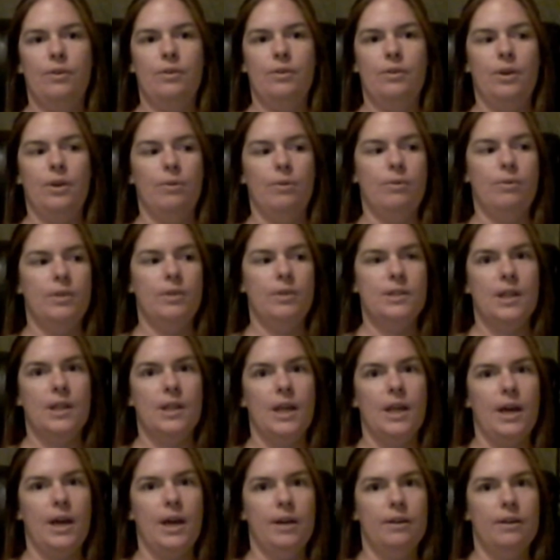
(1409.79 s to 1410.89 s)
No, it's a
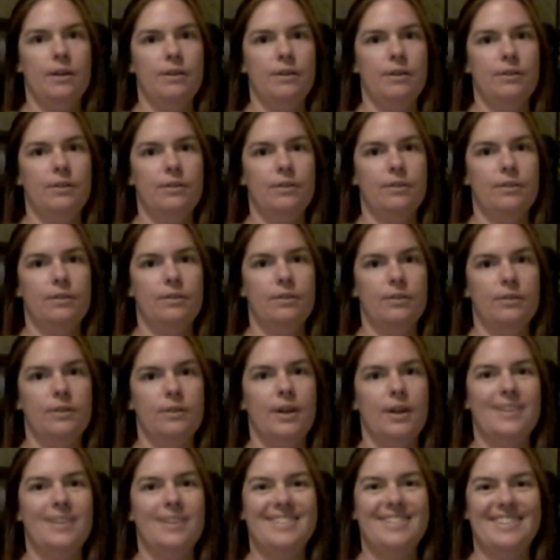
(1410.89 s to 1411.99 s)
lion.
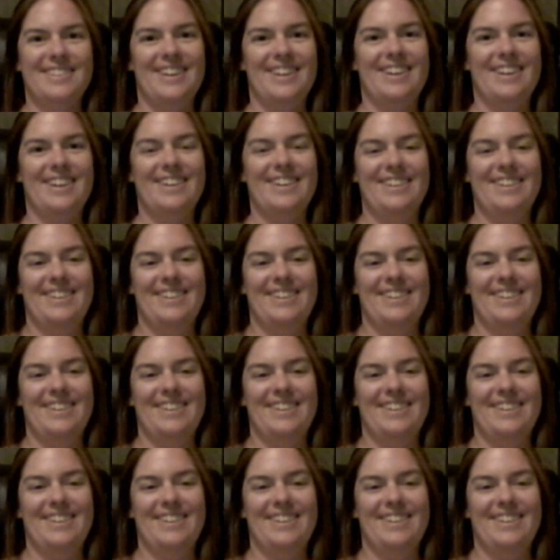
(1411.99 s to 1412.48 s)
Yeah, it's a lion.